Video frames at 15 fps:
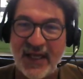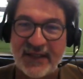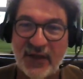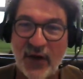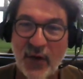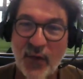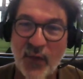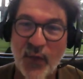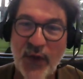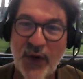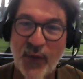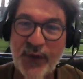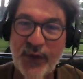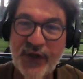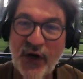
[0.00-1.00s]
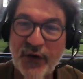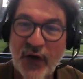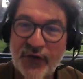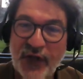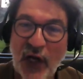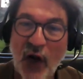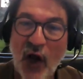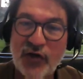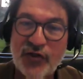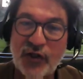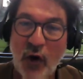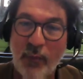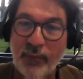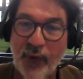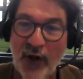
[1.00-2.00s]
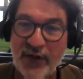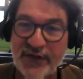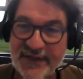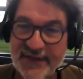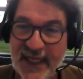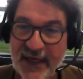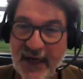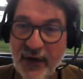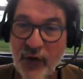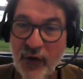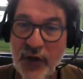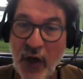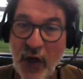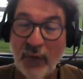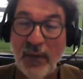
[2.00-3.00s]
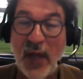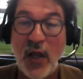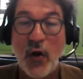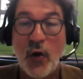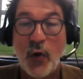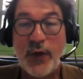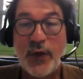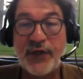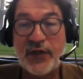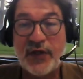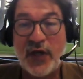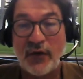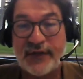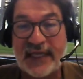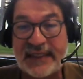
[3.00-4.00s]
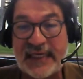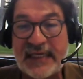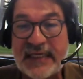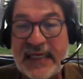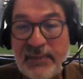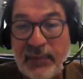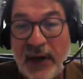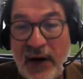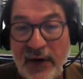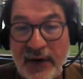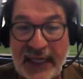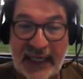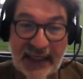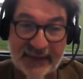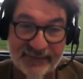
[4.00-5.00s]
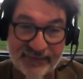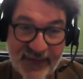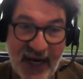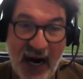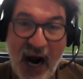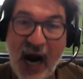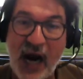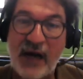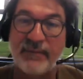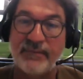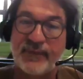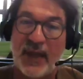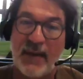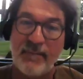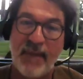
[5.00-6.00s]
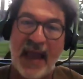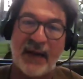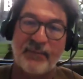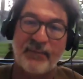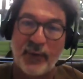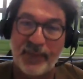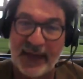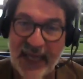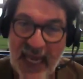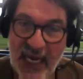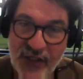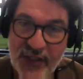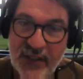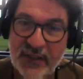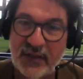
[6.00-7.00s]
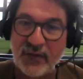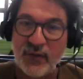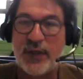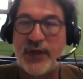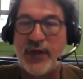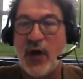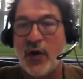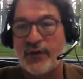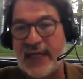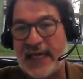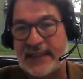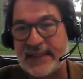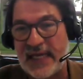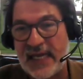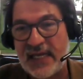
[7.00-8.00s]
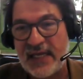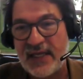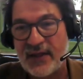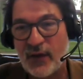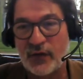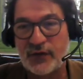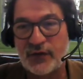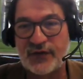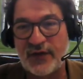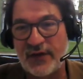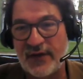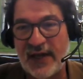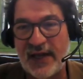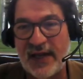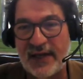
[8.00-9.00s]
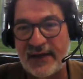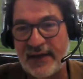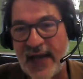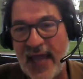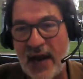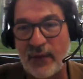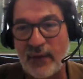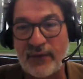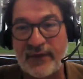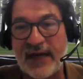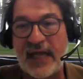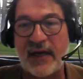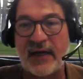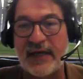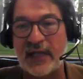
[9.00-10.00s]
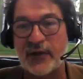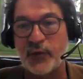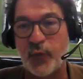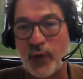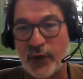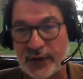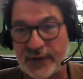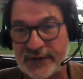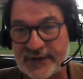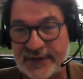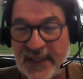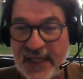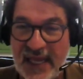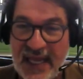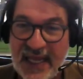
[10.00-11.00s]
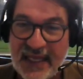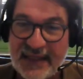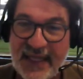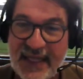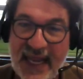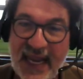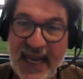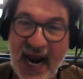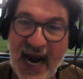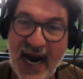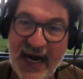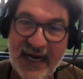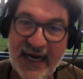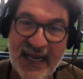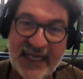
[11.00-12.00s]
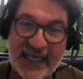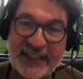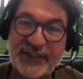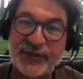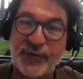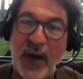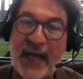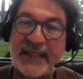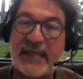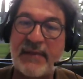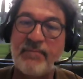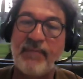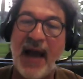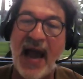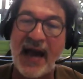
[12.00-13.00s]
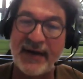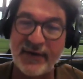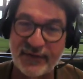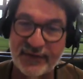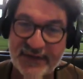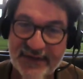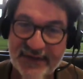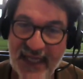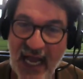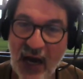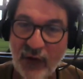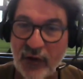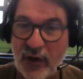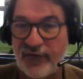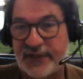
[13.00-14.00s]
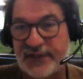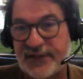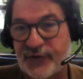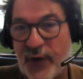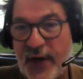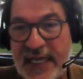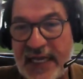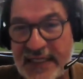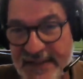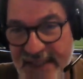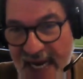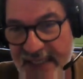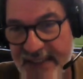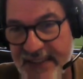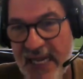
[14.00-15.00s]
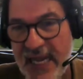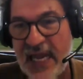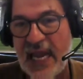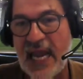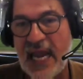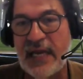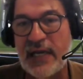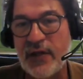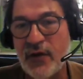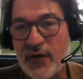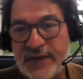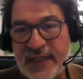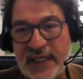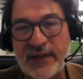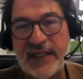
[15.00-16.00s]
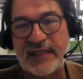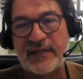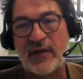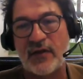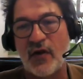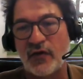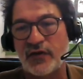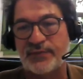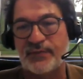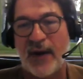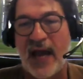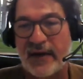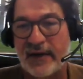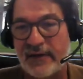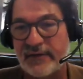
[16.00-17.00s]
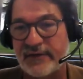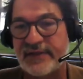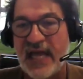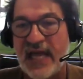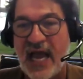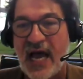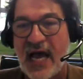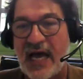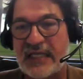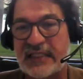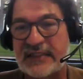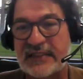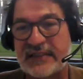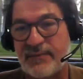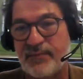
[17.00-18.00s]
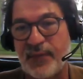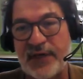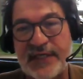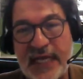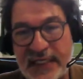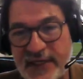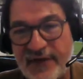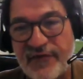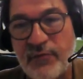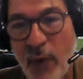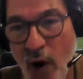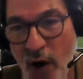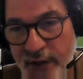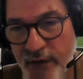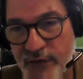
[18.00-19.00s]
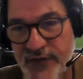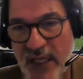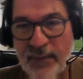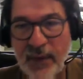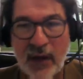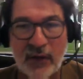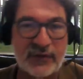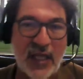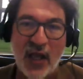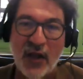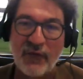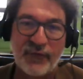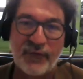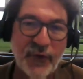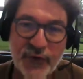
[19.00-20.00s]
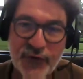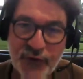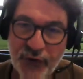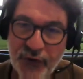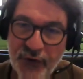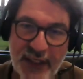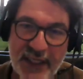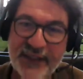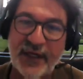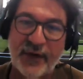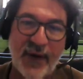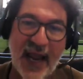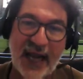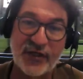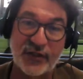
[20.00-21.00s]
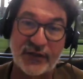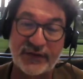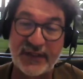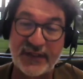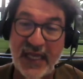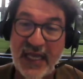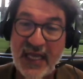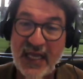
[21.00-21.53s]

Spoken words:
So we don't know the logical process that are going on. We do know that in deep learning, there are backpropagation. We know that those neural networks, they are extracting patterns out of a training set and using those patterns as predictive models about future interactions.